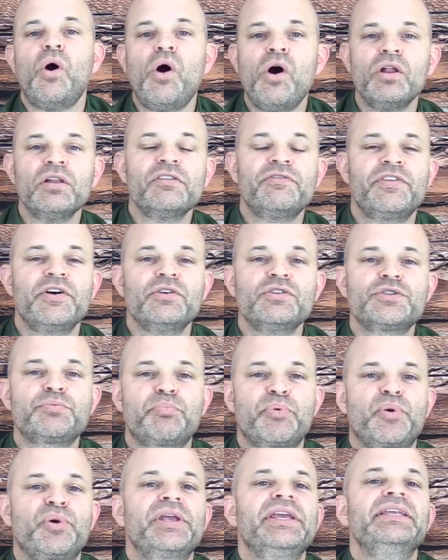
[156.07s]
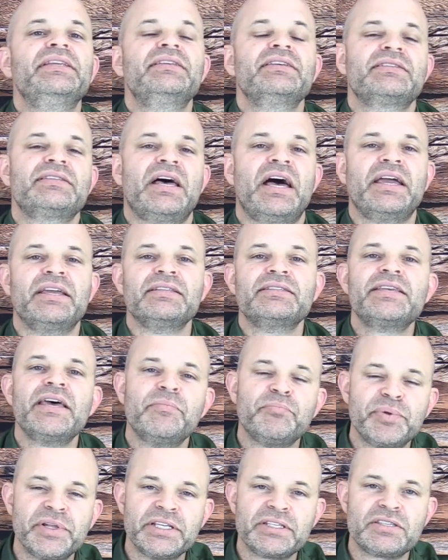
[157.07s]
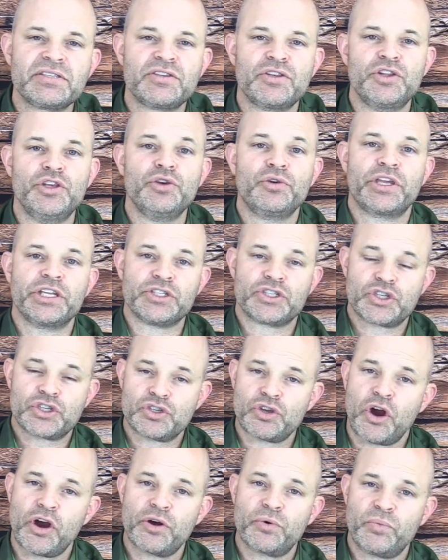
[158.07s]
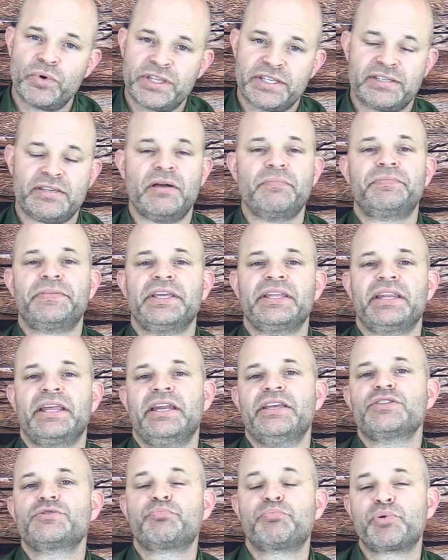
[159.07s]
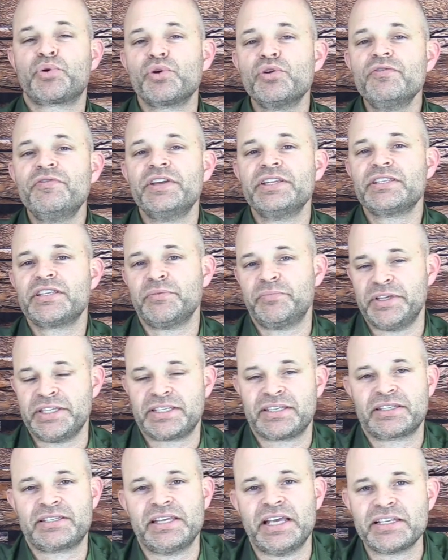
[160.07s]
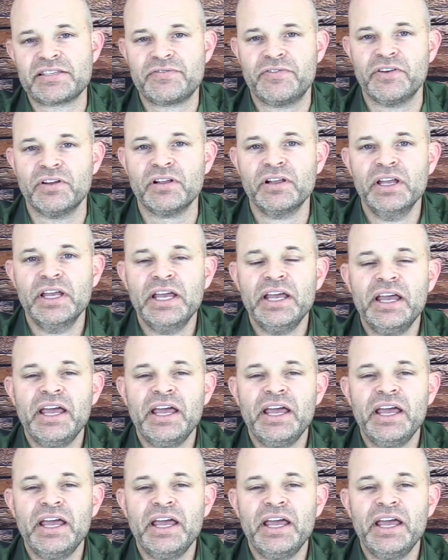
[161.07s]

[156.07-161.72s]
all of those pre-designed templates so that you can start with something that has proven to be successful